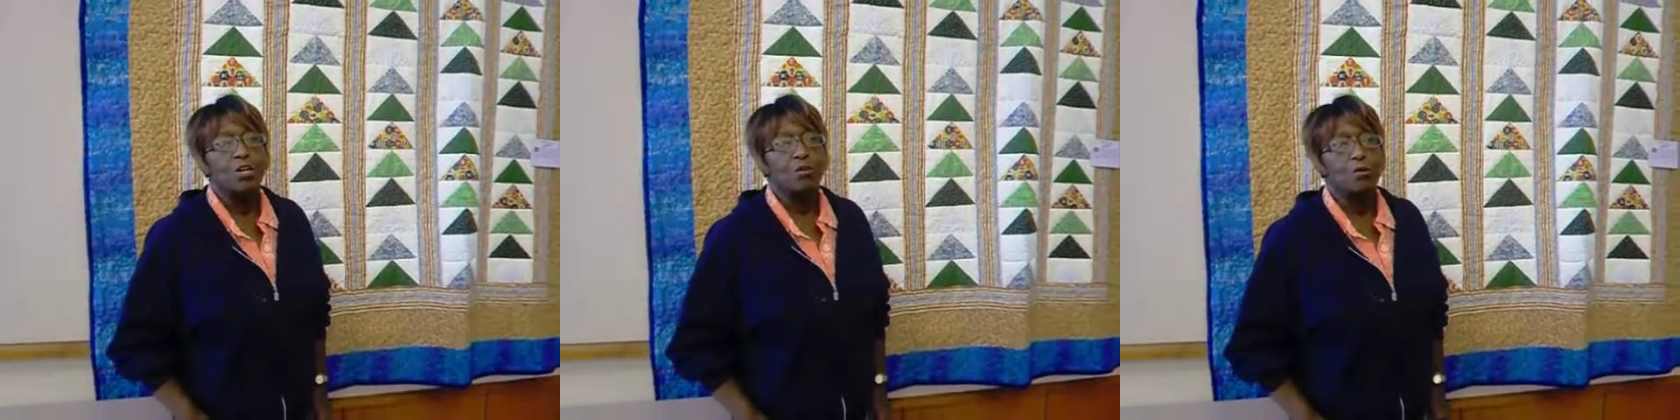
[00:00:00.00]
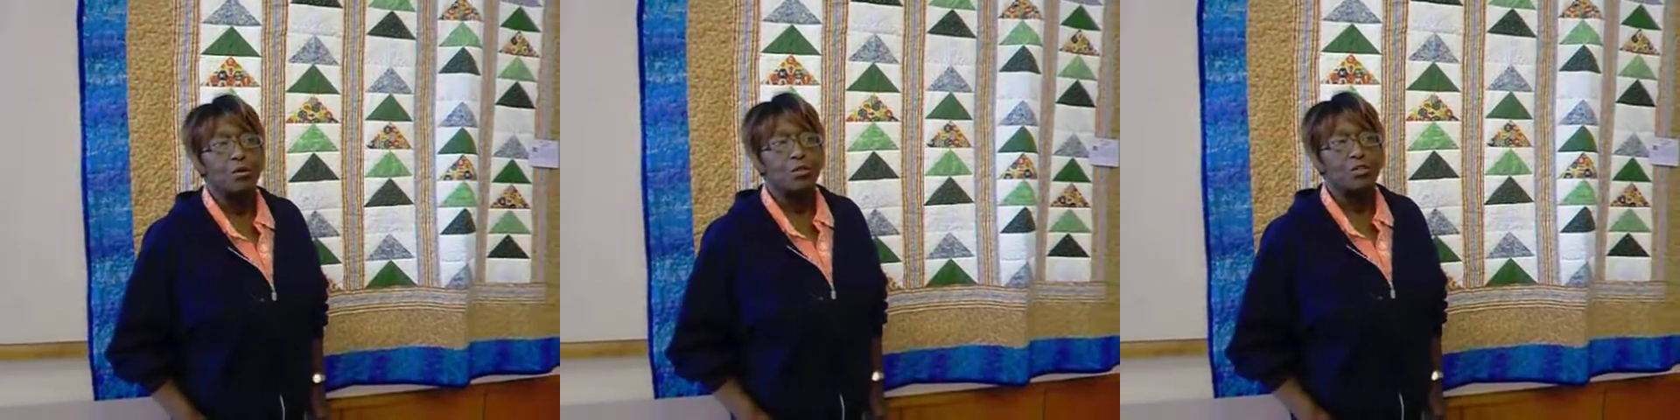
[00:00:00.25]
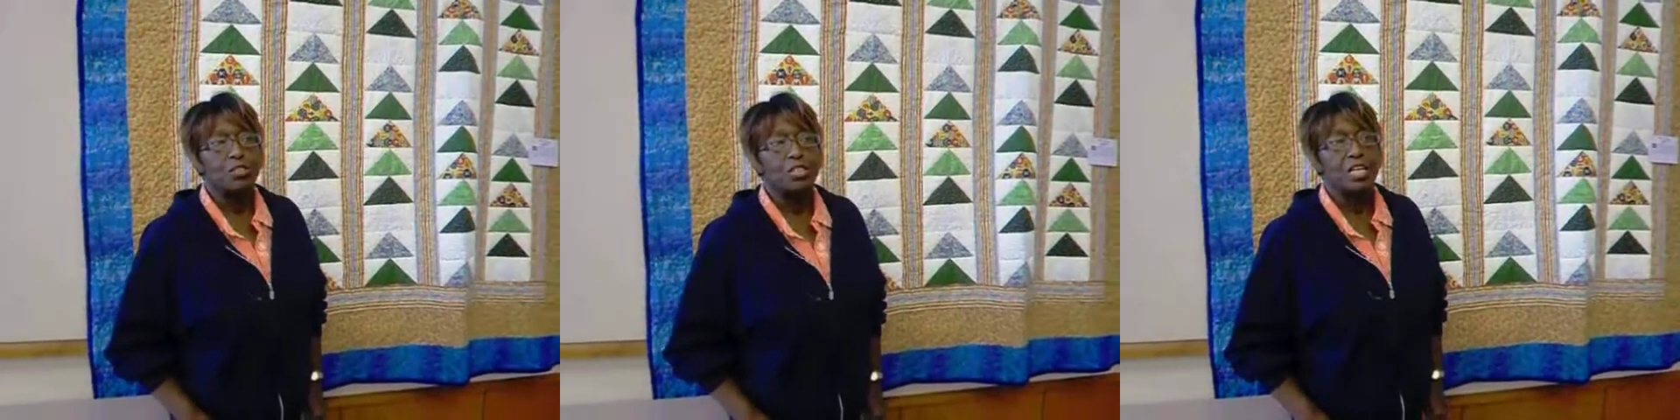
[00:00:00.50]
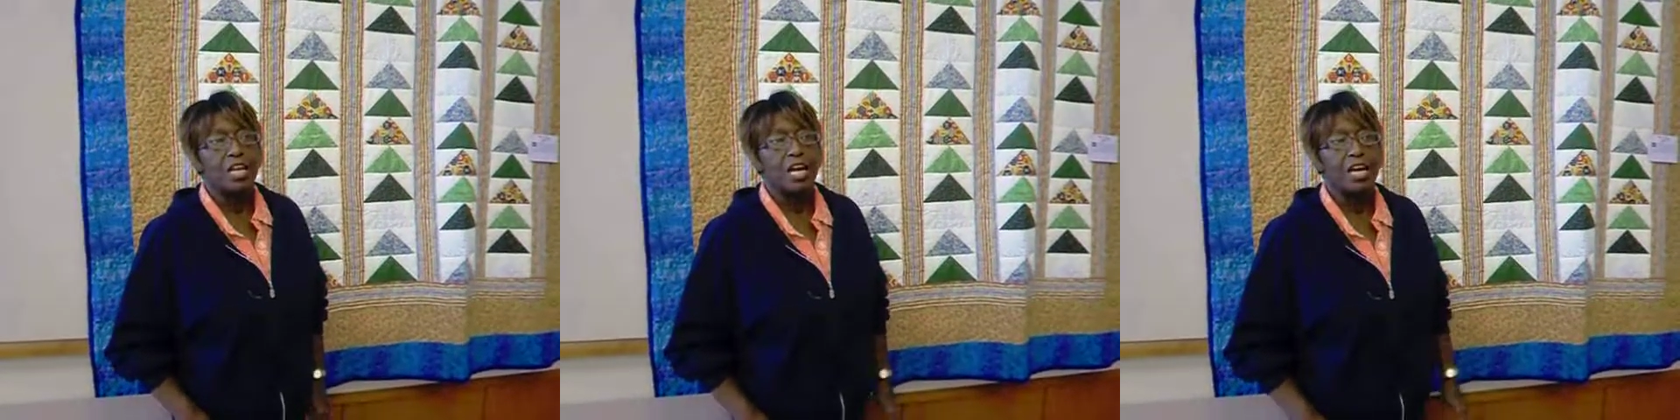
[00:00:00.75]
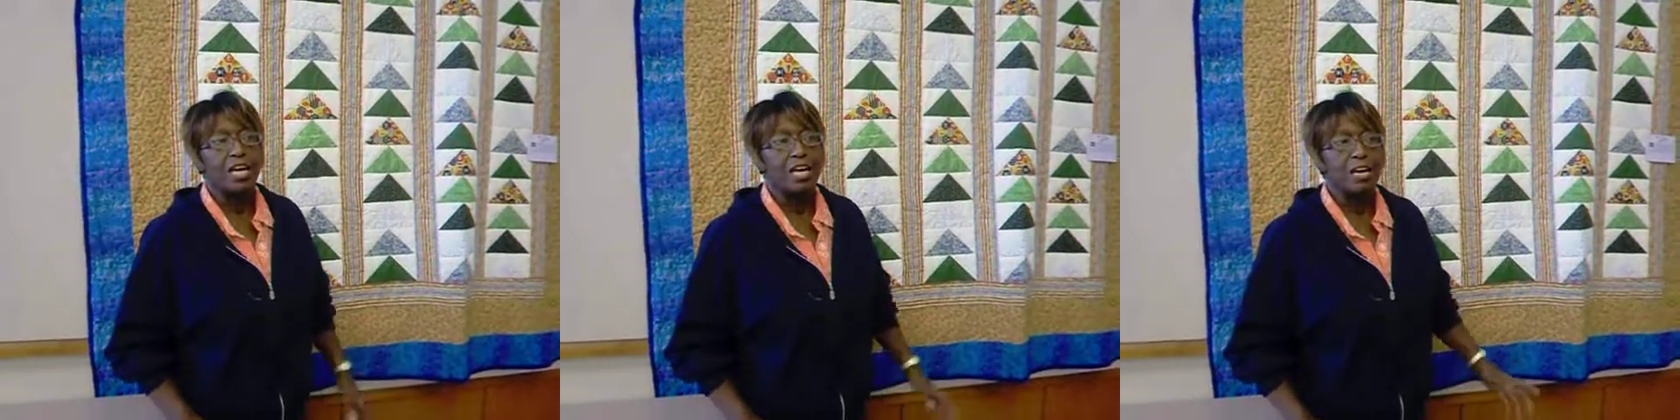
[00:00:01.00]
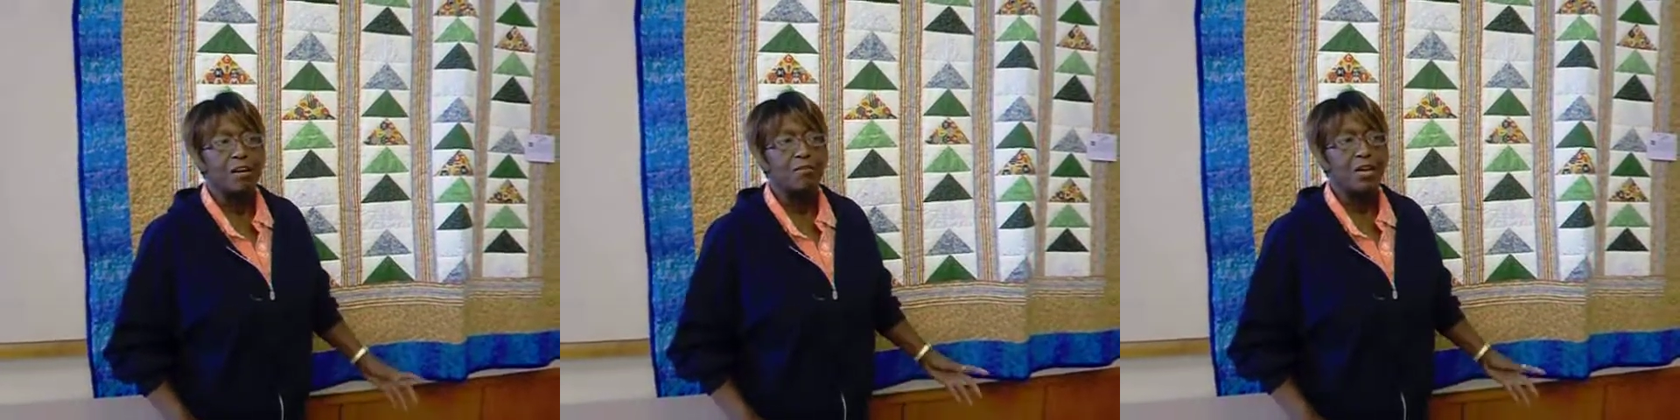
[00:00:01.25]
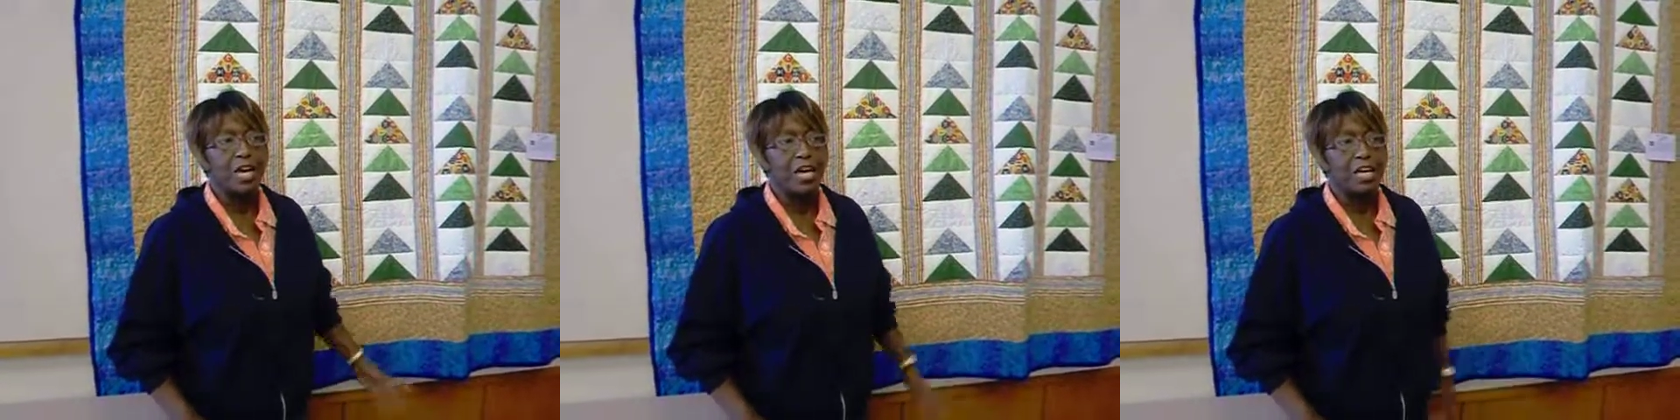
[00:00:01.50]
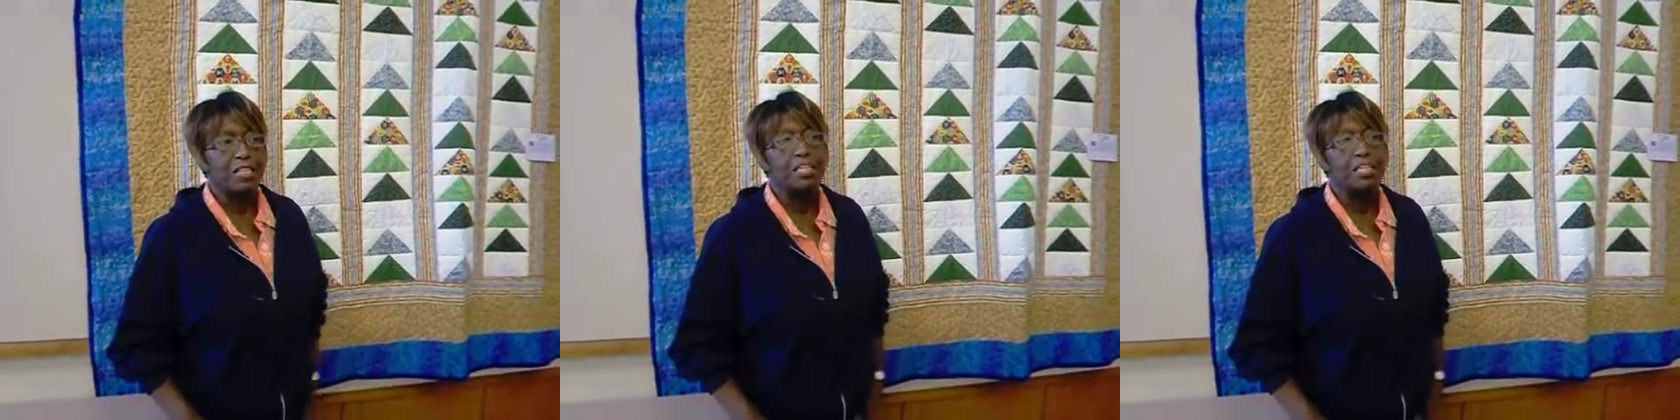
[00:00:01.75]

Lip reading: quilts that I have had